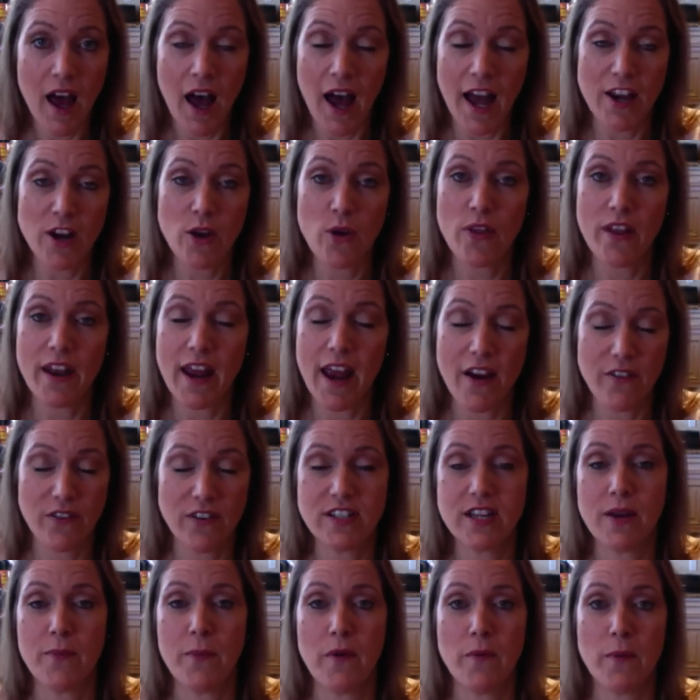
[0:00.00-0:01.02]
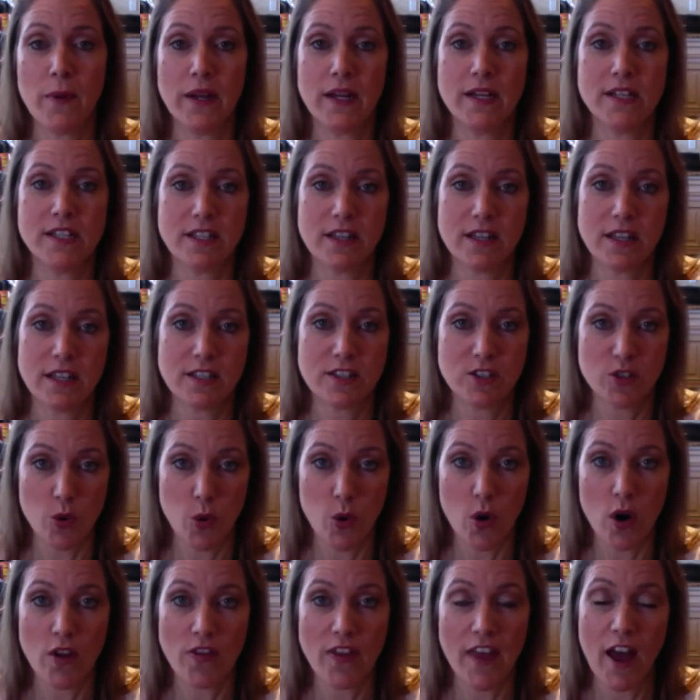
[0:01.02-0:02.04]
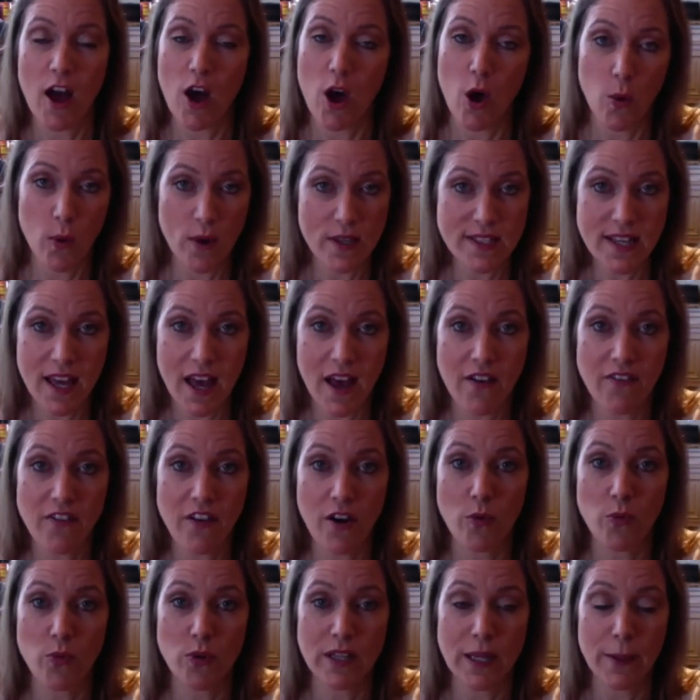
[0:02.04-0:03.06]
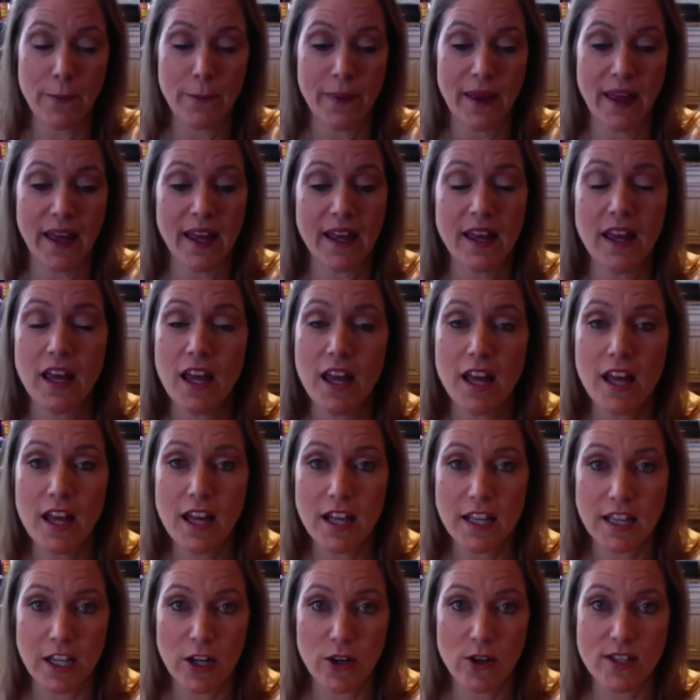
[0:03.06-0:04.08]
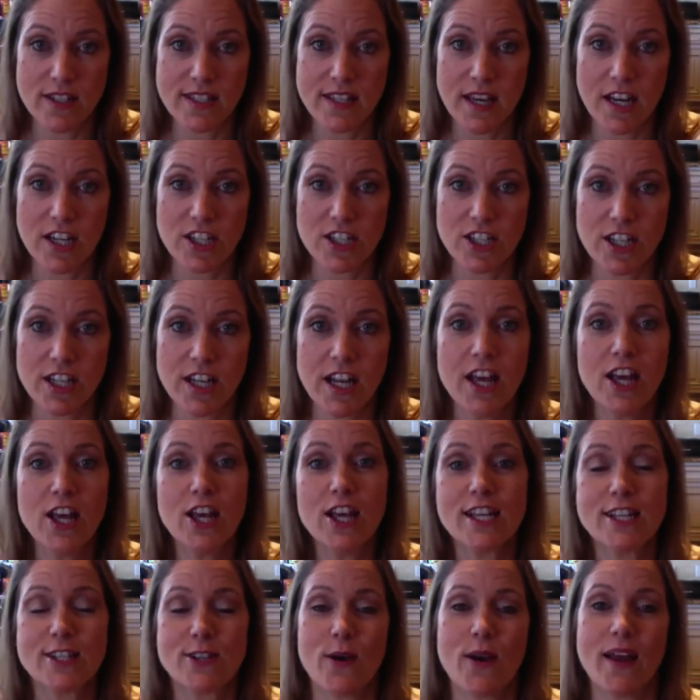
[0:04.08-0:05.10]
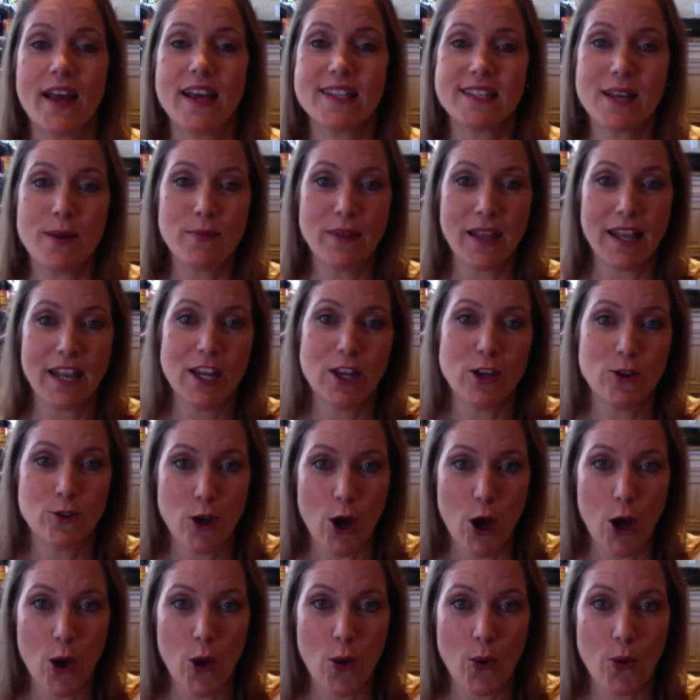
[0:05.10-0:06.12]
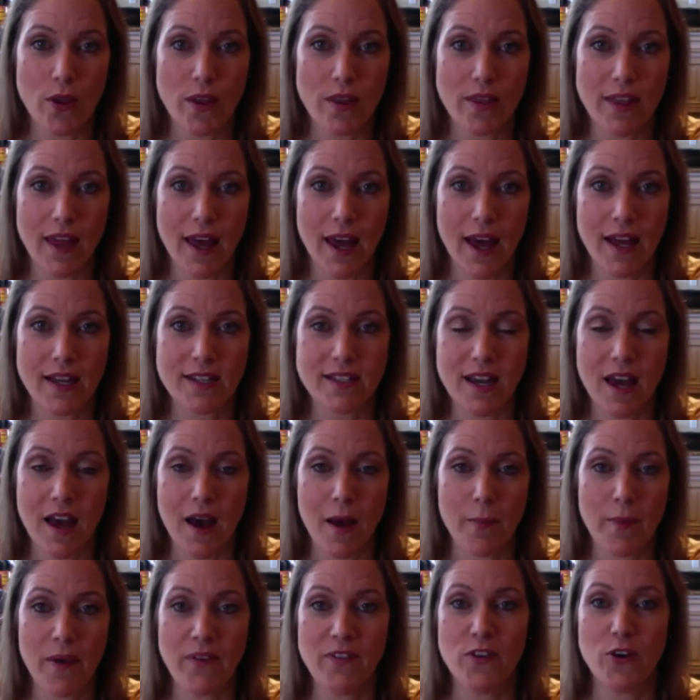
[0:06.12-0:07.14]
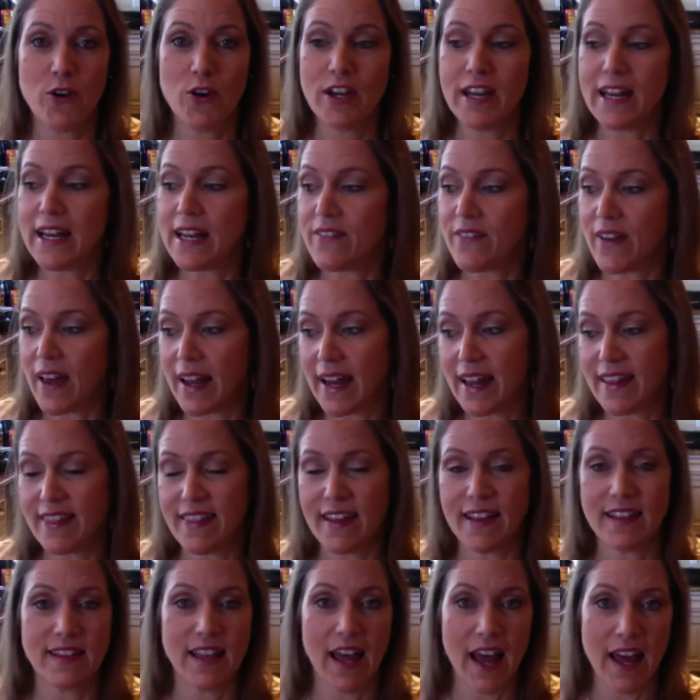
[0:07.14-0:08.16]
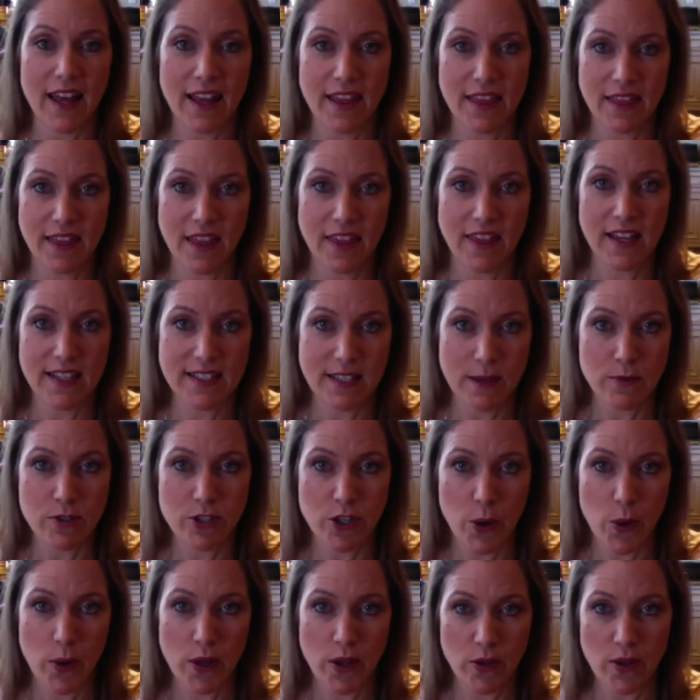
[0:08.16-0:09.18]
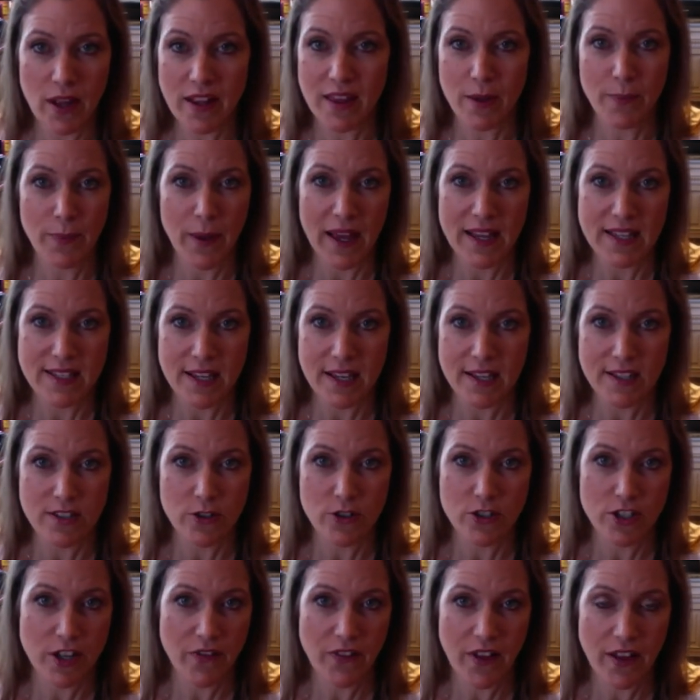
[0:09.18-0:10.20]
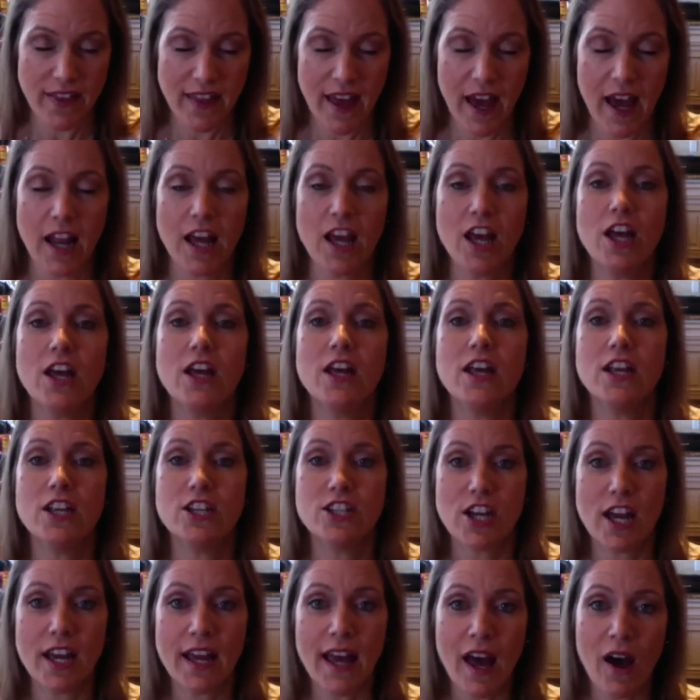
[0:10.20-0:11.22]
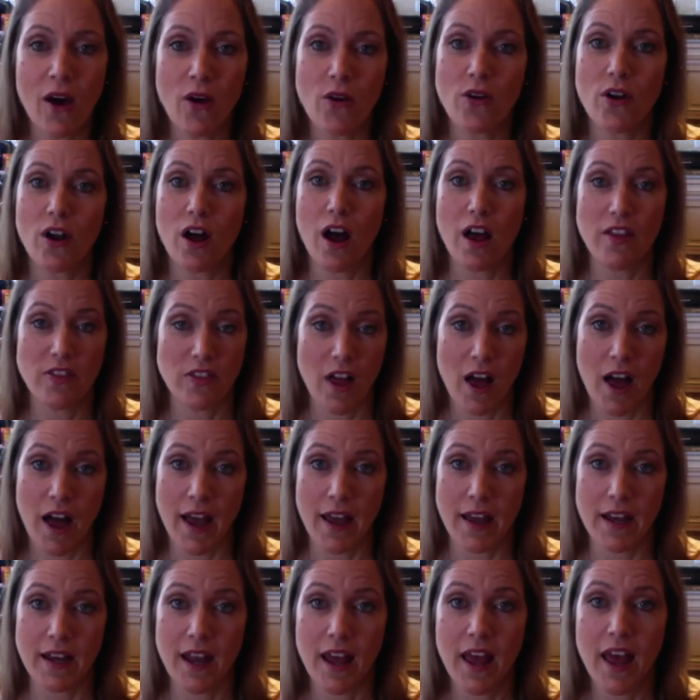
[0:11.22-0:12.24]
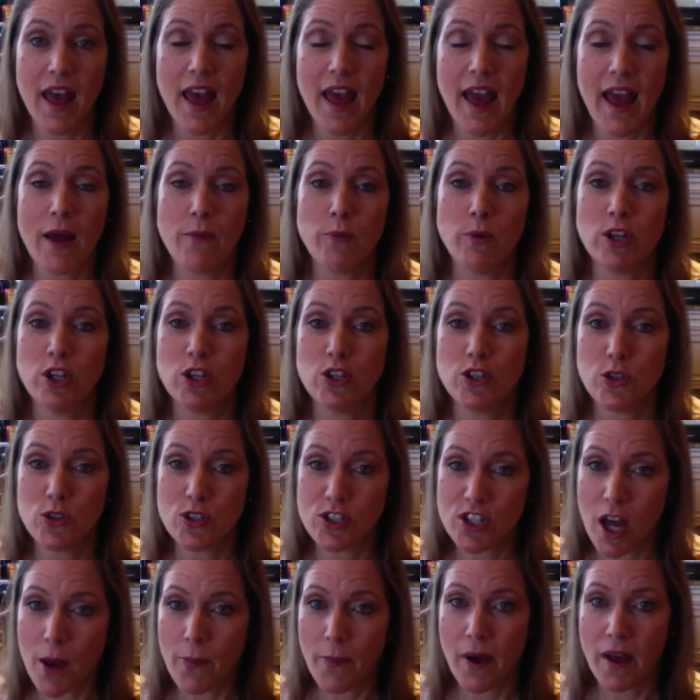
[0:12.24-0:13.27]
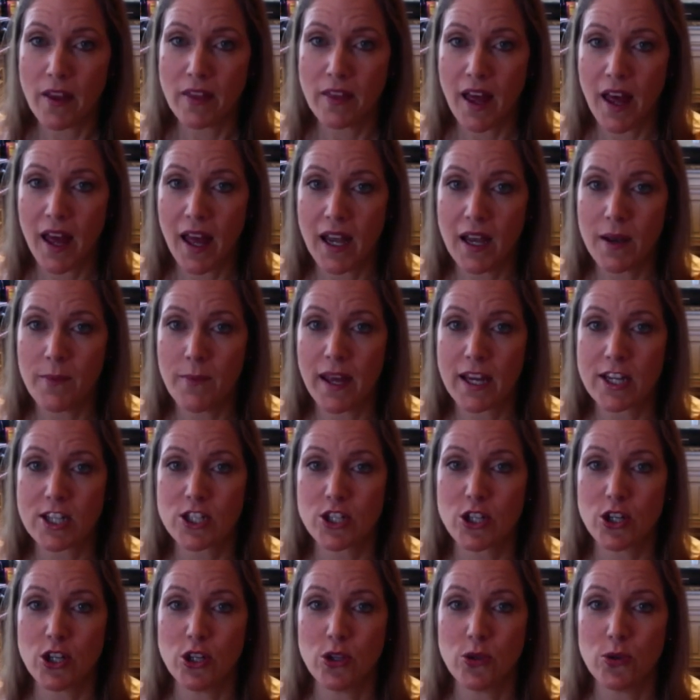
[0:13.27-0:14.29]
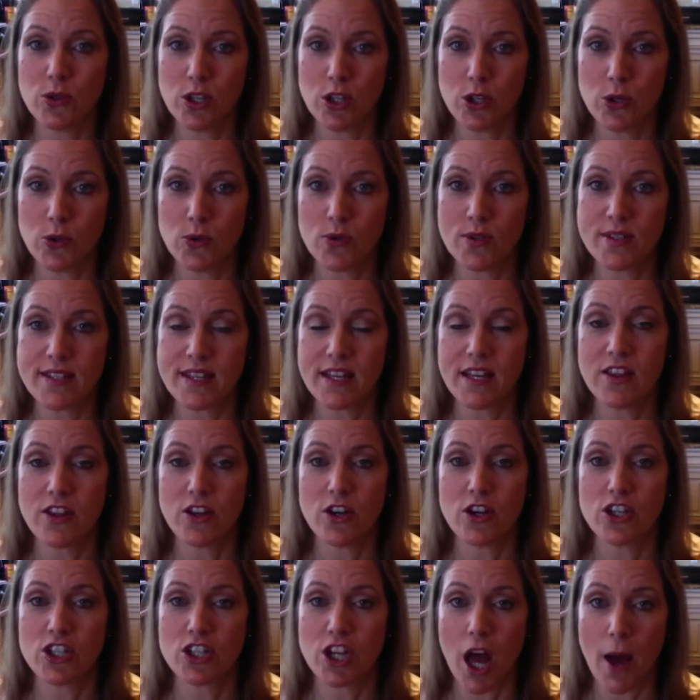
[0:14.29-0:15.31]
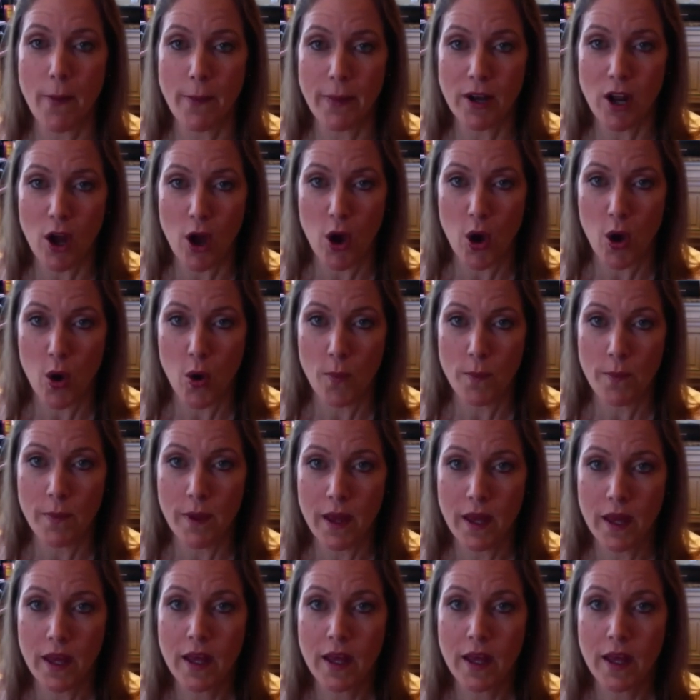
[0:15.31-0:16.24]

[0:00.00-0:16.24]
I know that every time I've been into the store, they always have a really big clearance section. So I guess I'm letting you know that um, if you're in need of anything like the things I'm showing you, like the basics or stuff like that, check out online. And when you do shop online, make sure you use either Shop at Home.